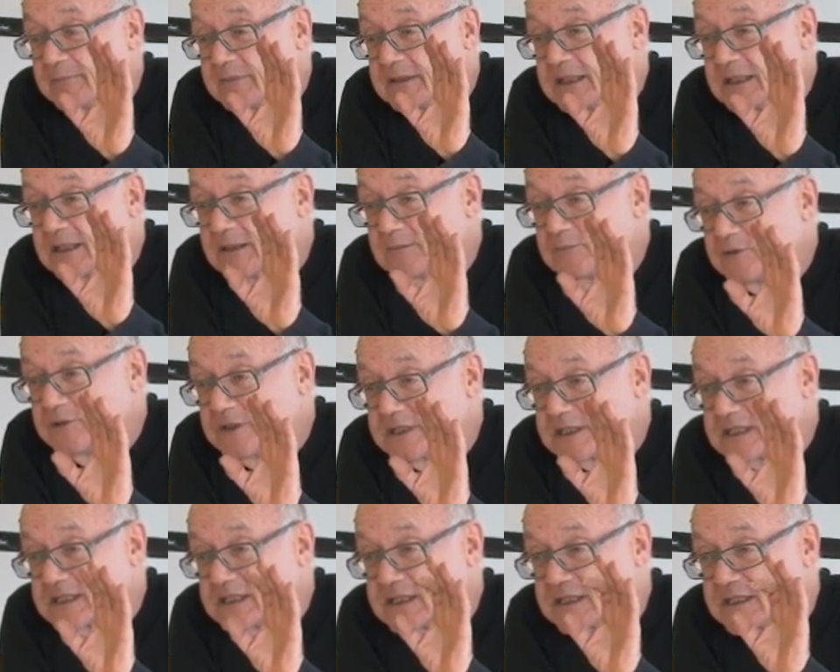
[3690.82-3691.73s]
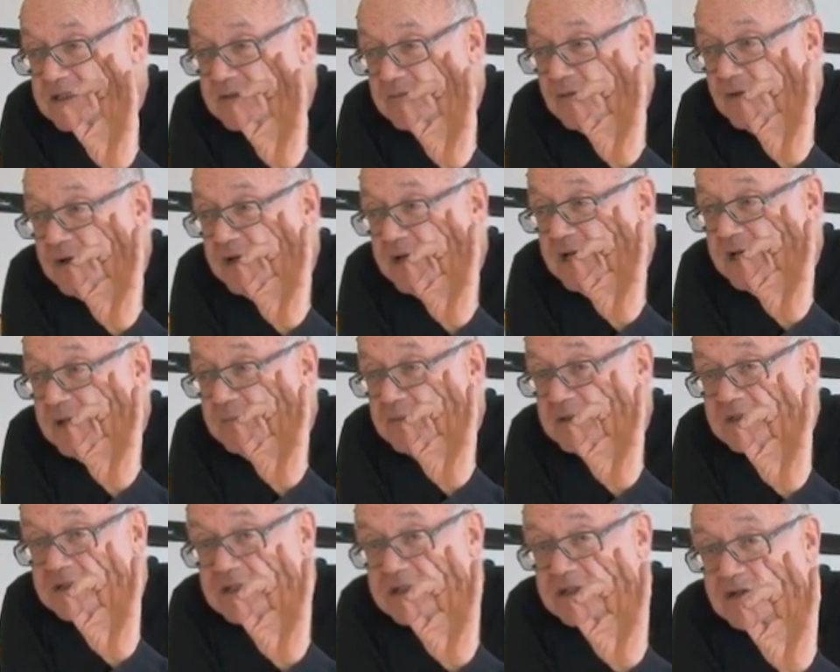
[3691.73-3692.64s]
being a Buddhist, is more
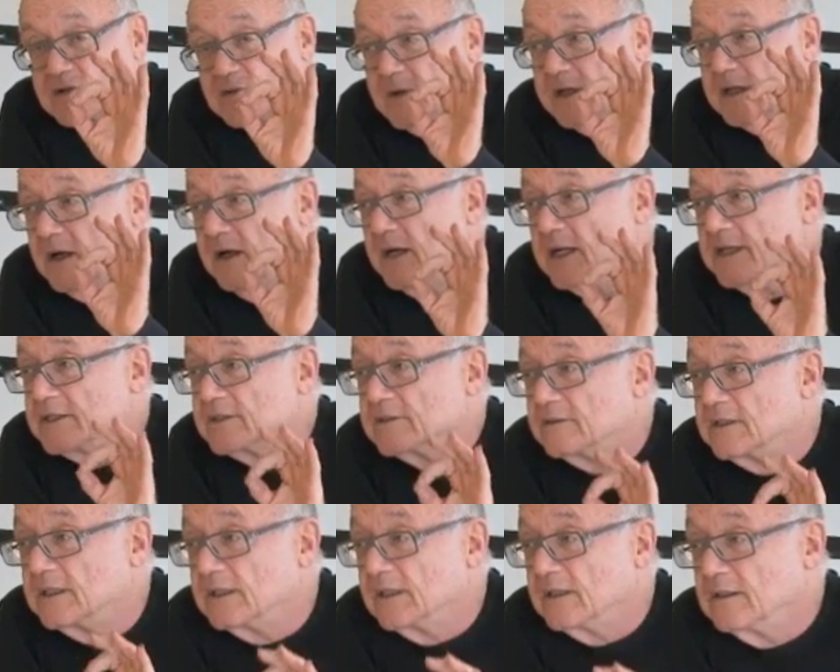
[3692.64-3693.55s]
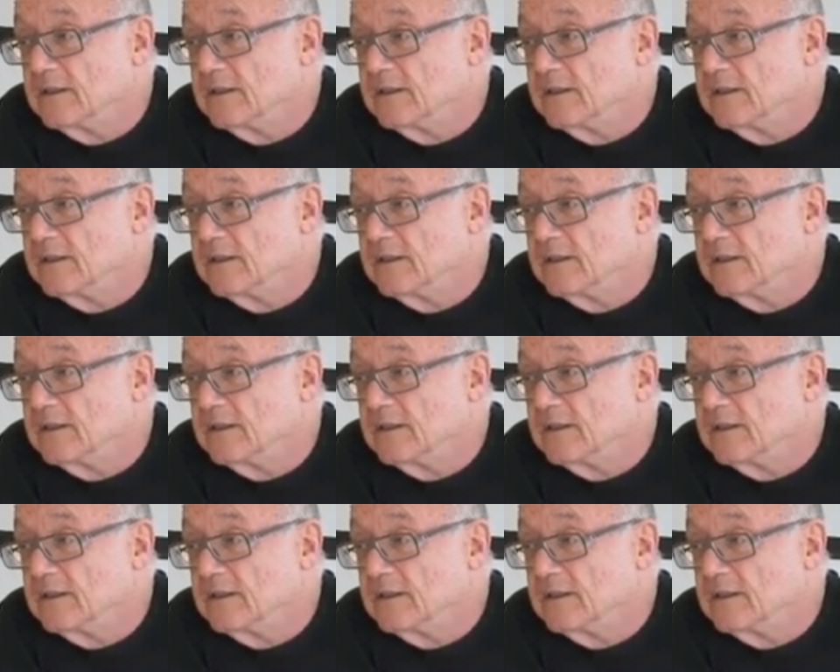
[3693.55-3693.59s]
able to twig onto it